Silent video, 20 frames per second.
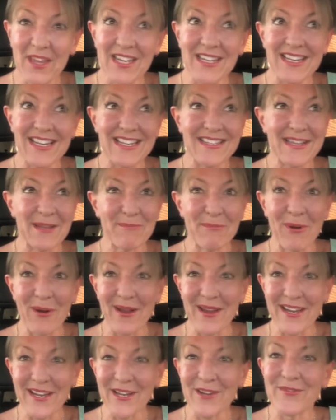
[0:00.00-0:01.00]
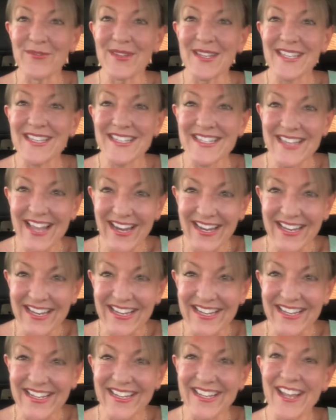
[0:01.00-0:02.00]
nearly said buying, of
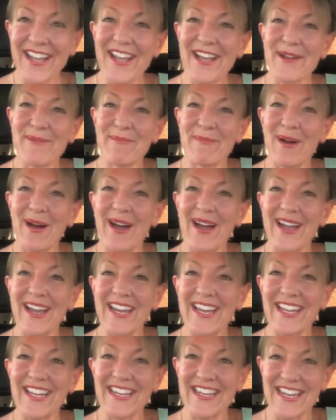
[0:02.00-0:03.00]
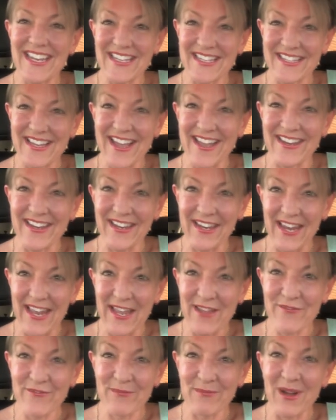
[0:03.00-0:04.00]
selling my Nissan
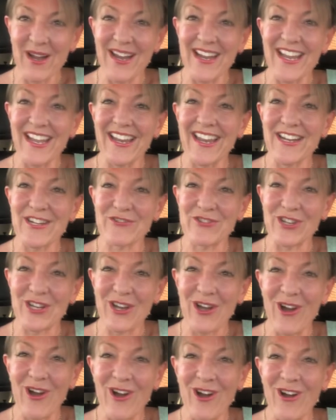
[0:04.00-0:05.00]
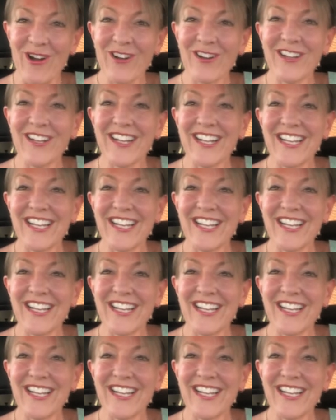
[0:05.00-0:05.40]
LEAF, my electric car.